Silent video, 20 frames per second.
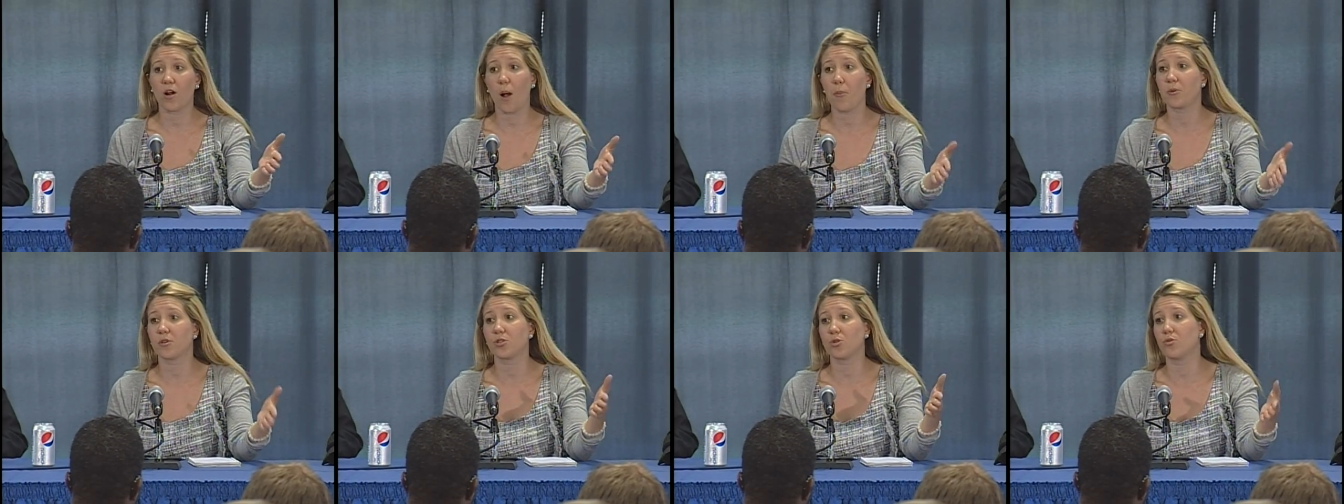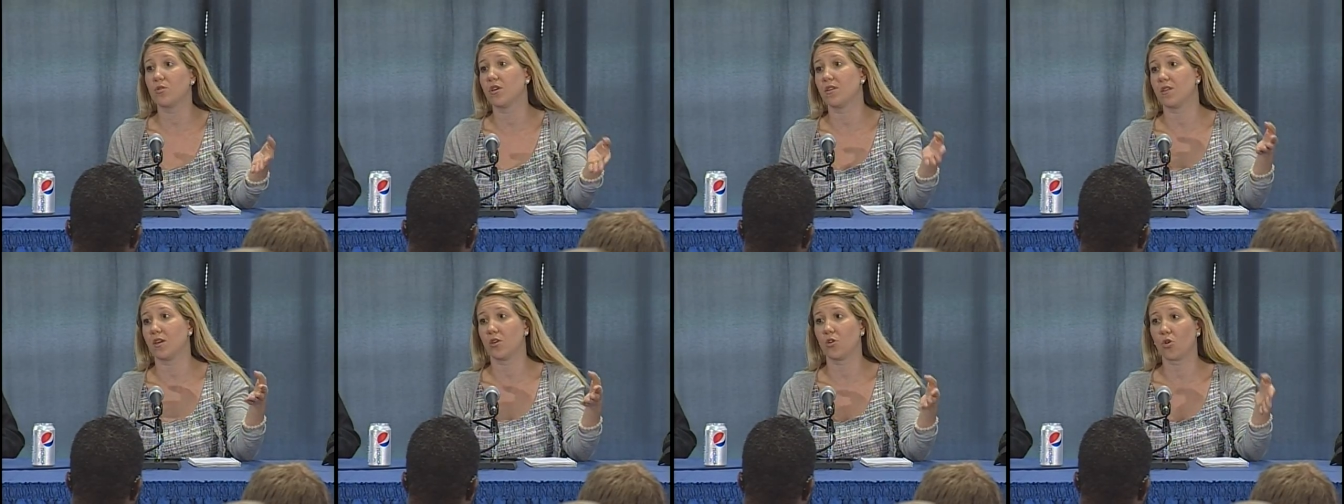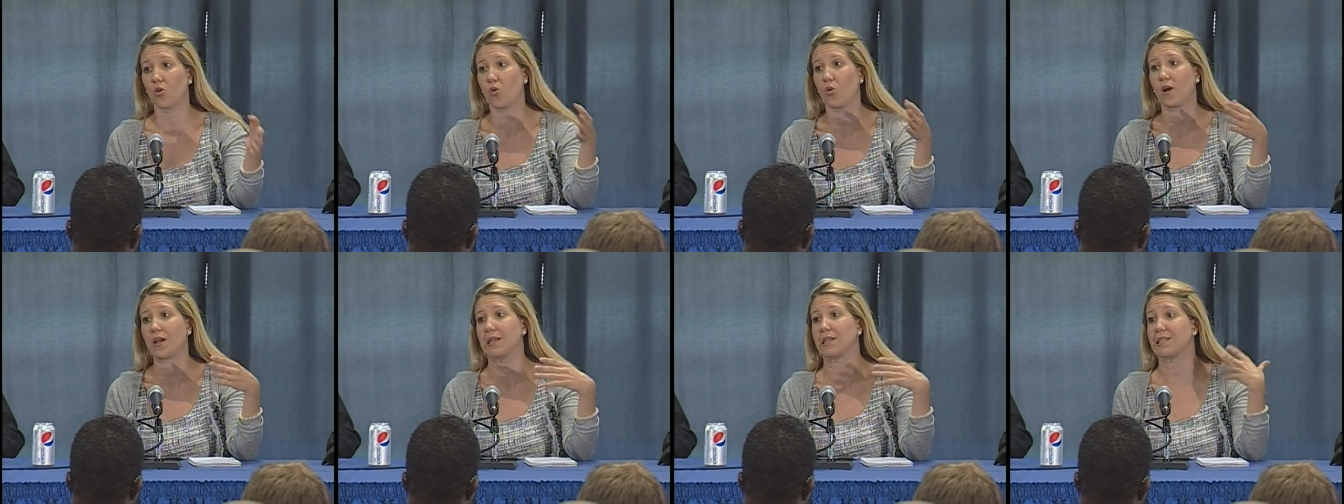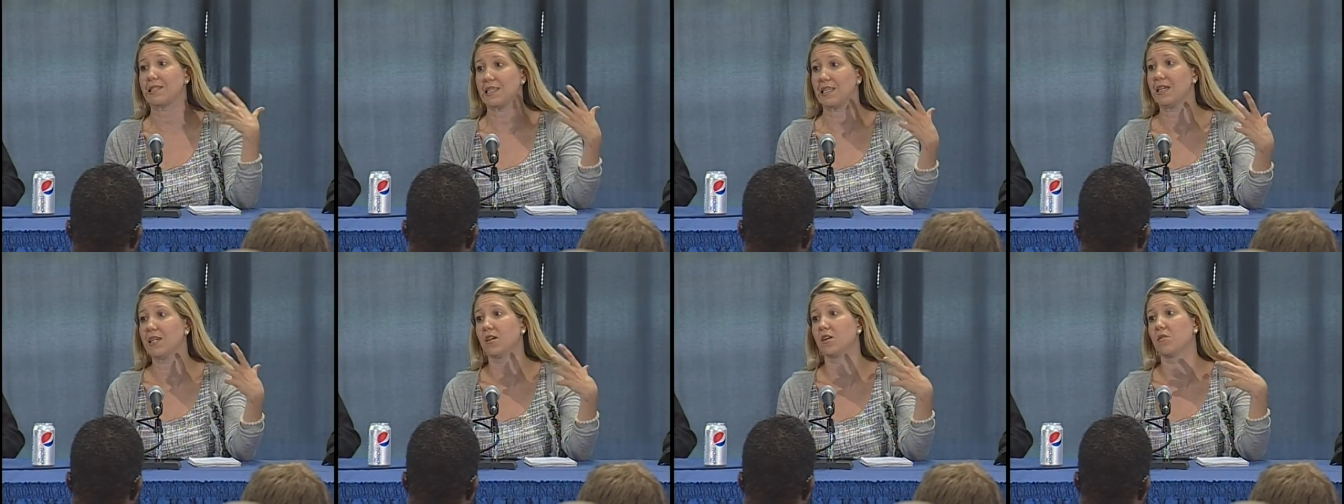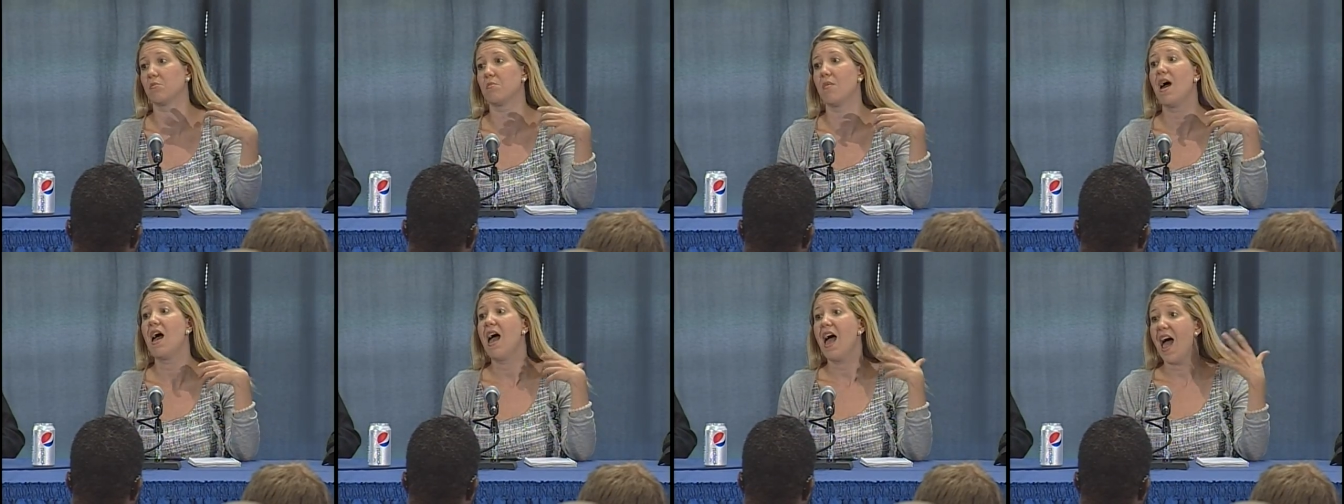opportunity that you're going to see him
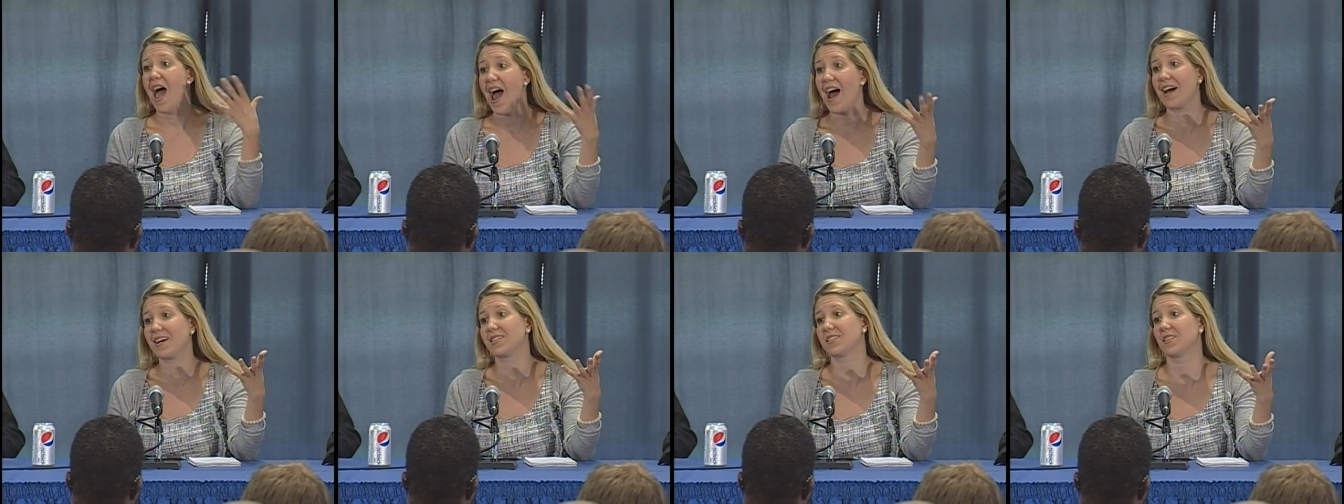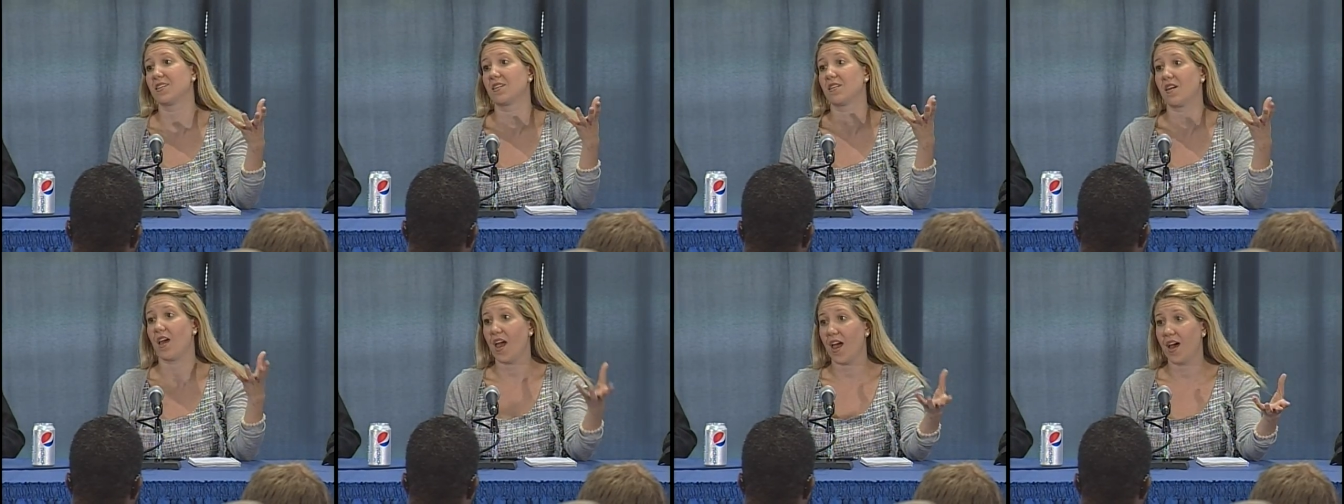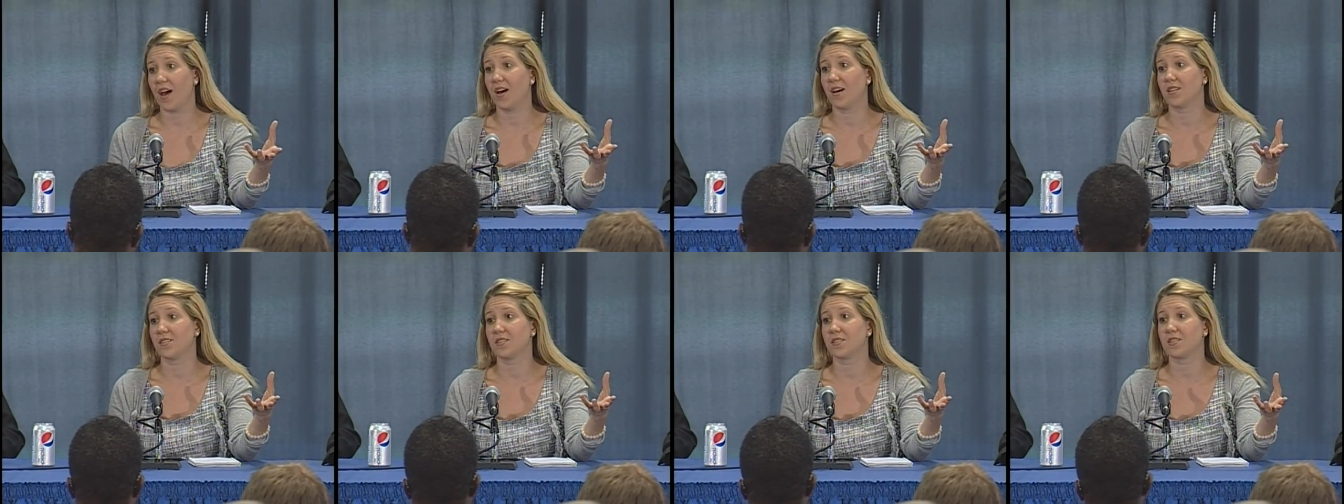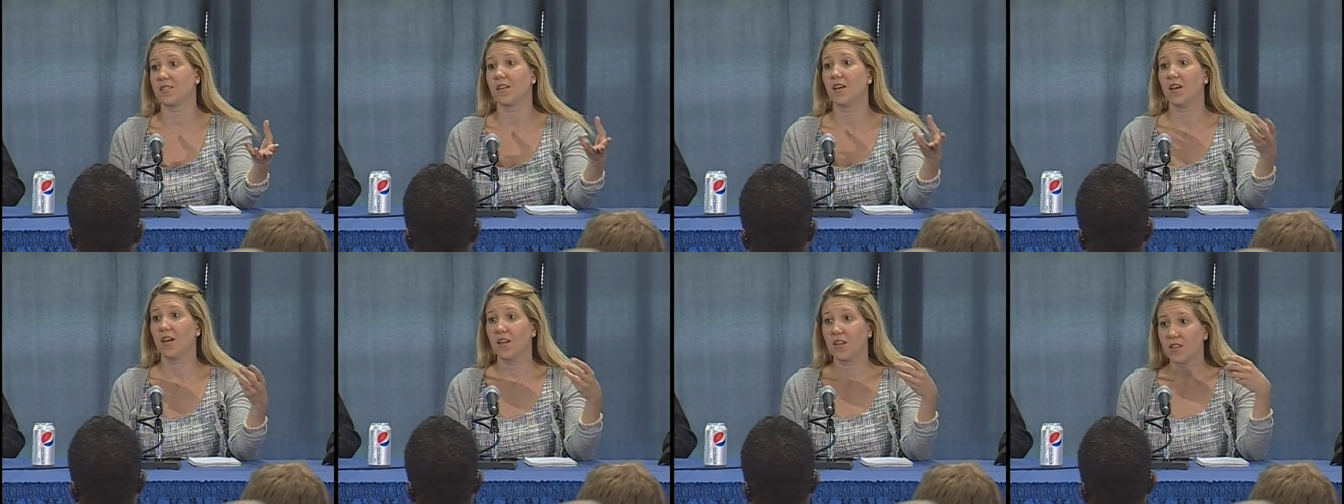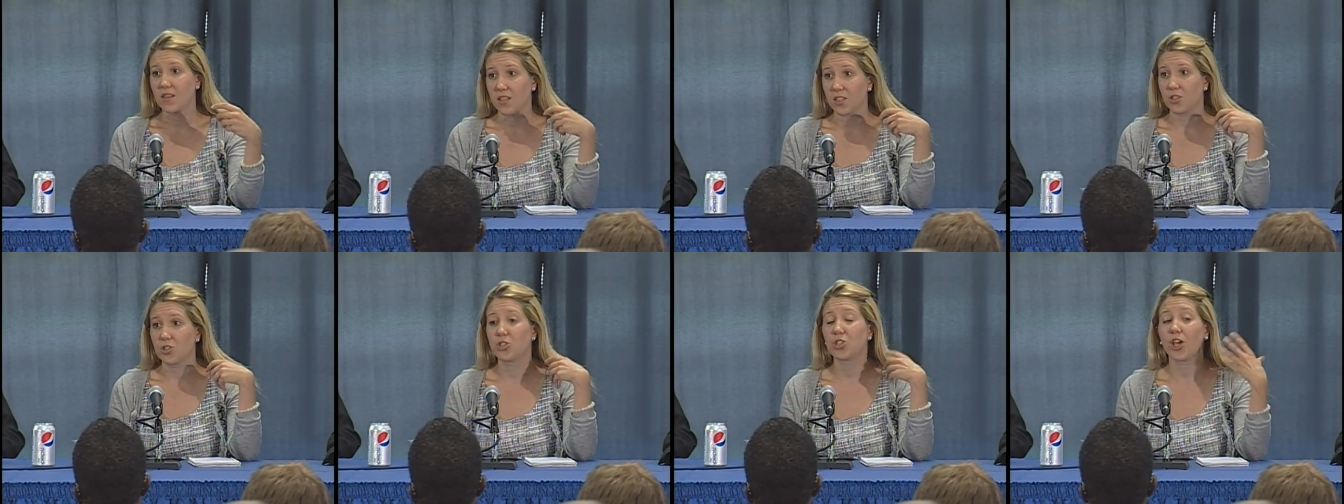acting as
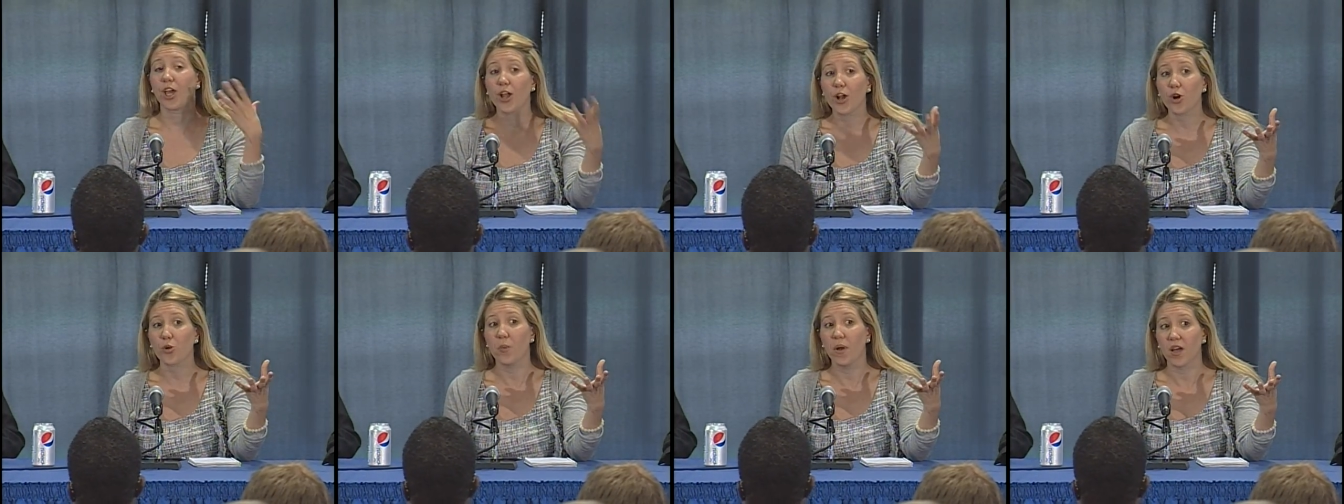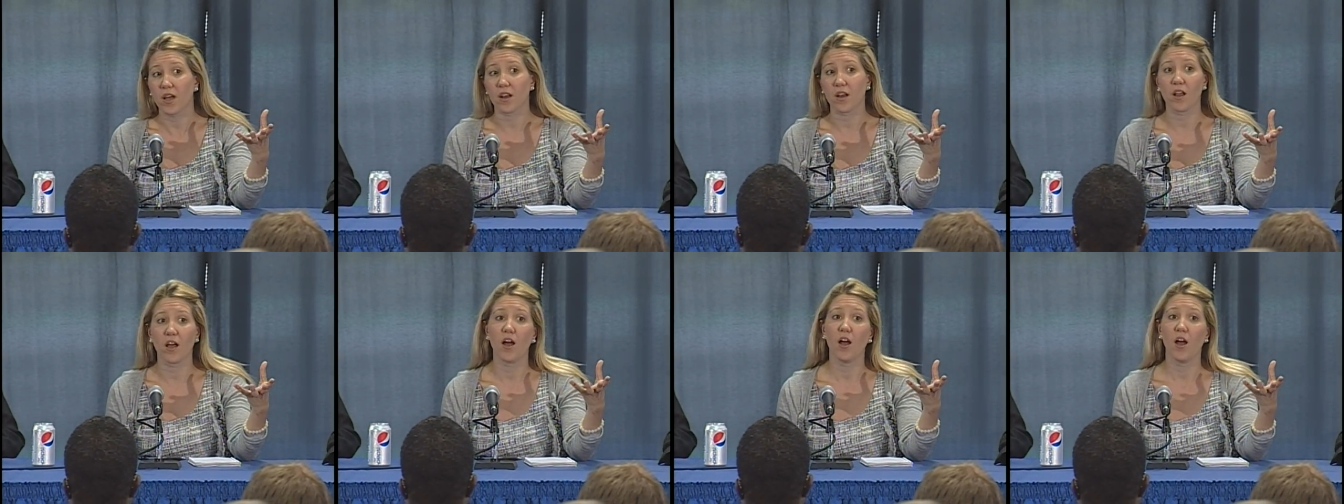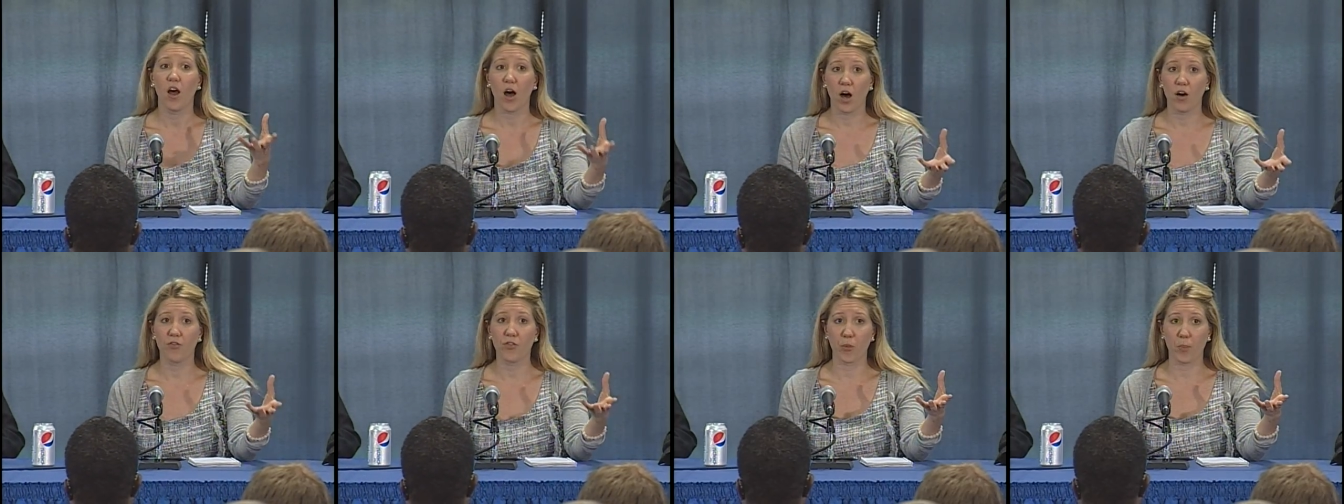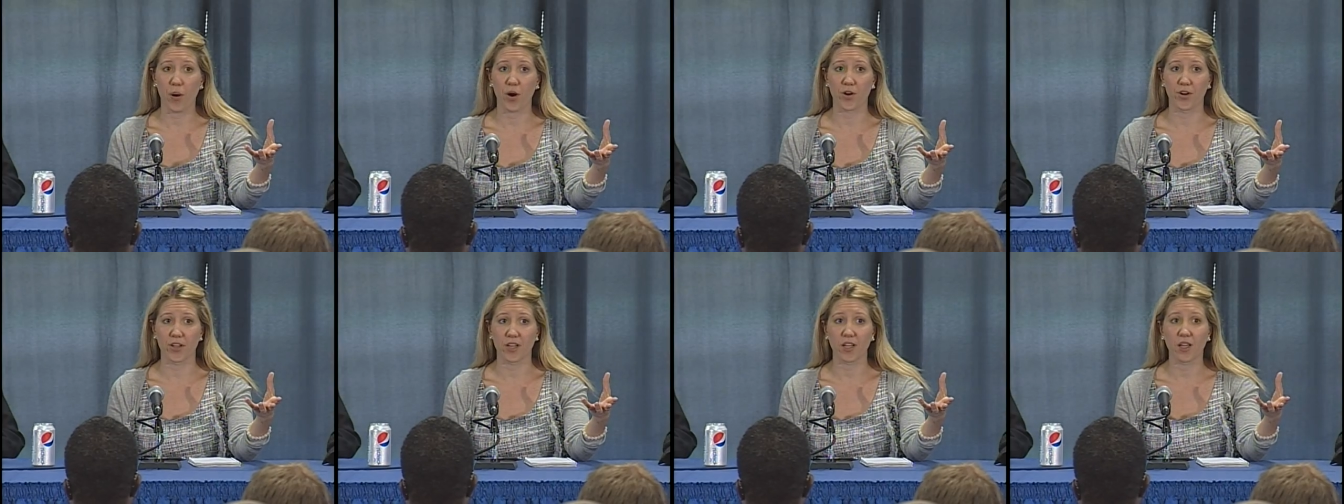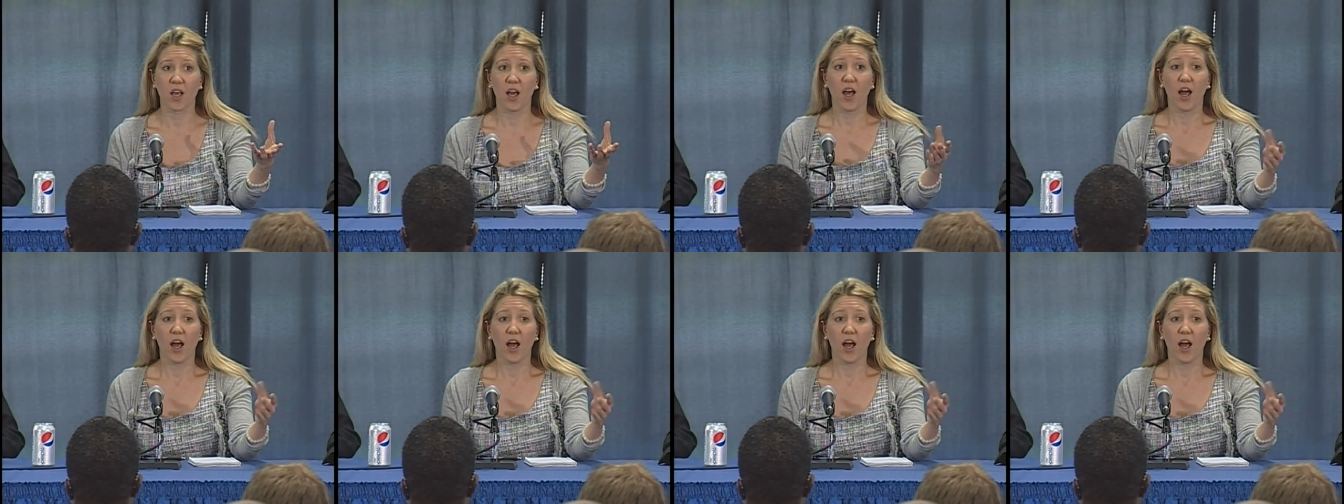the chairman of the party.